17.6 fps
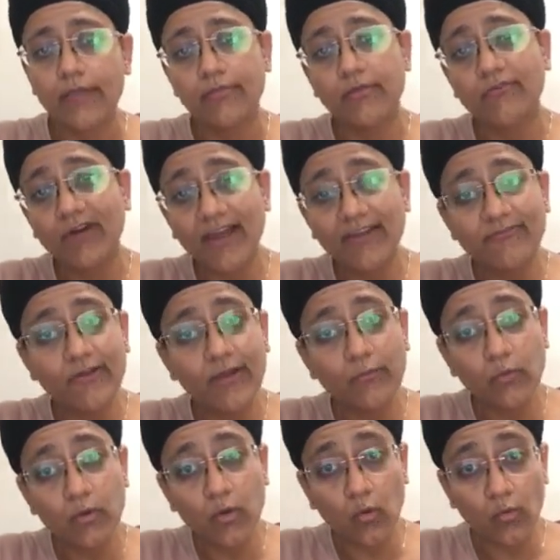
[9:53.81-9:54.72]
The Wi-Fi
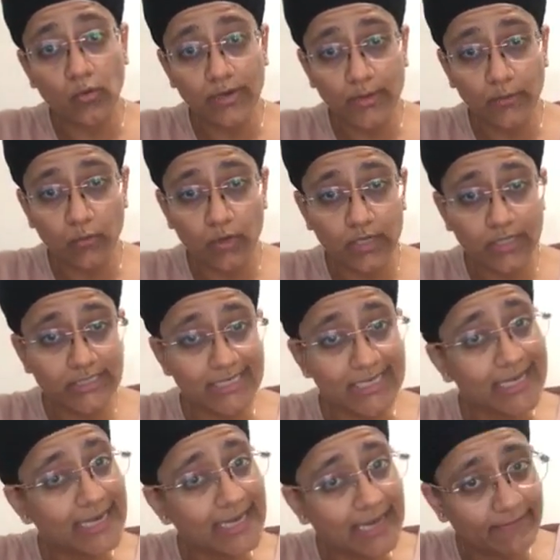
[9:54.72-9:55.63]
will only work
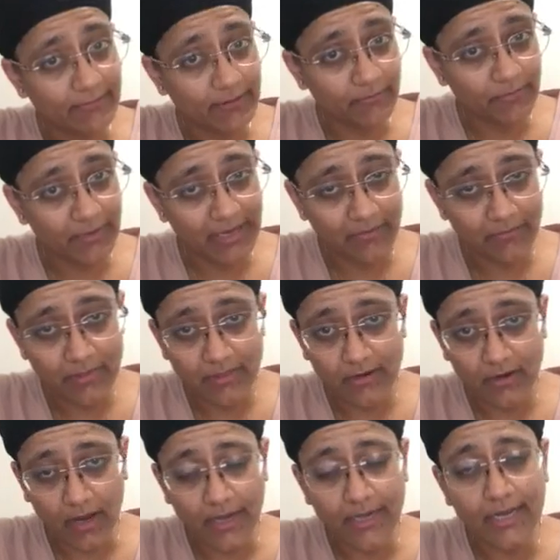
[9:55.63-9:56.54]
till 11 p.m. in the
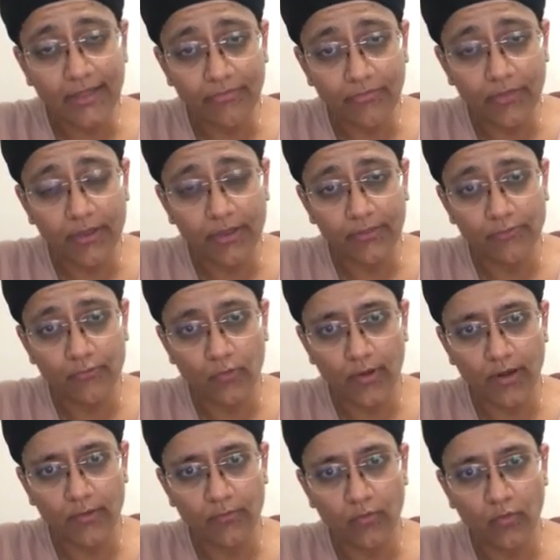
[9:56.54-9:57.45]
night at the Heathrow
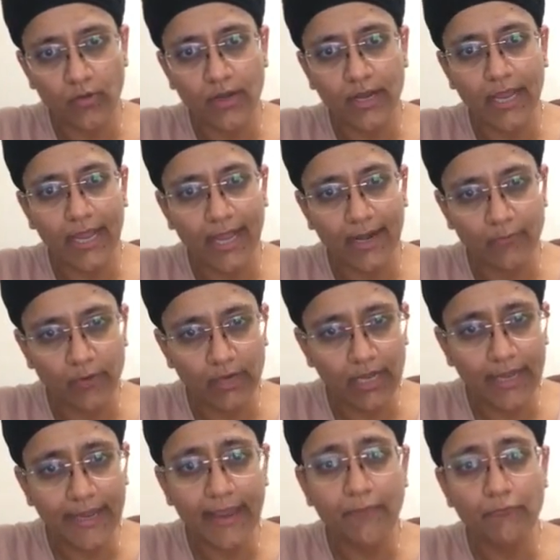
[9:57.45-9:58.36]
Airport and will
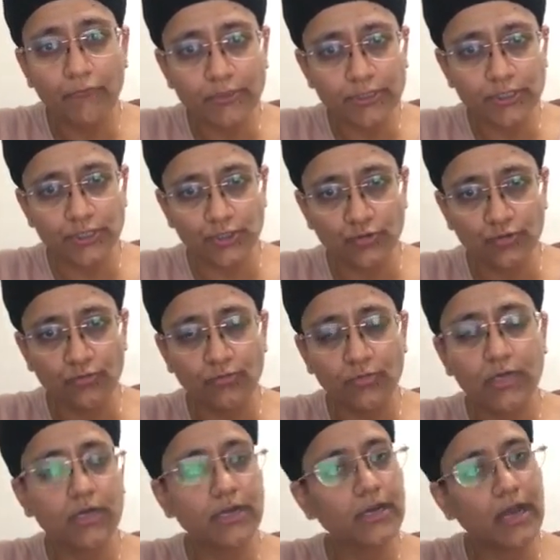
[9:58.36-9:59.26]
again resume
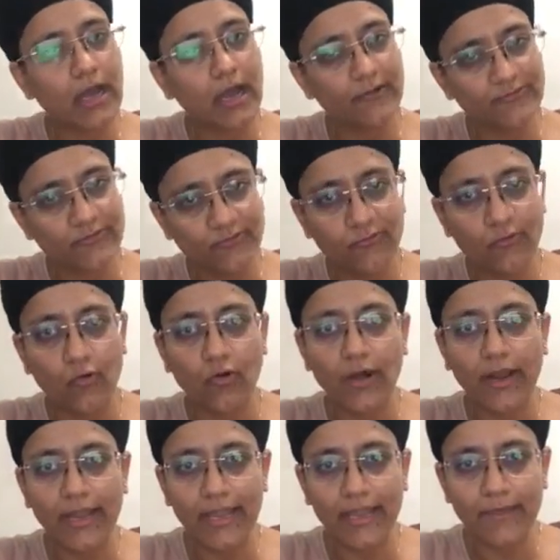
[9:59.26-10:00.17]
after 4
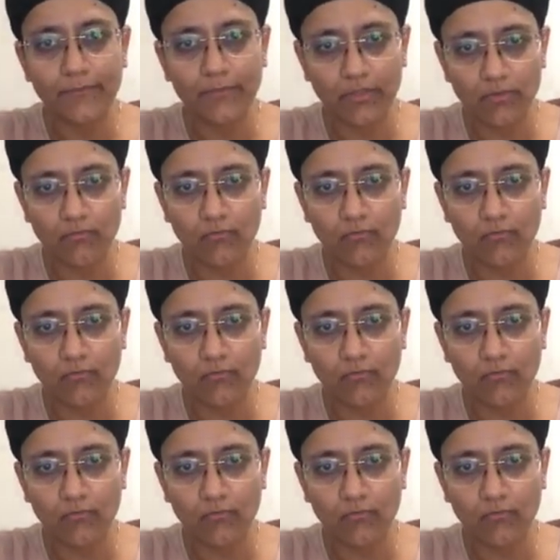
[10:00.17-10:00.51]
a.m. in the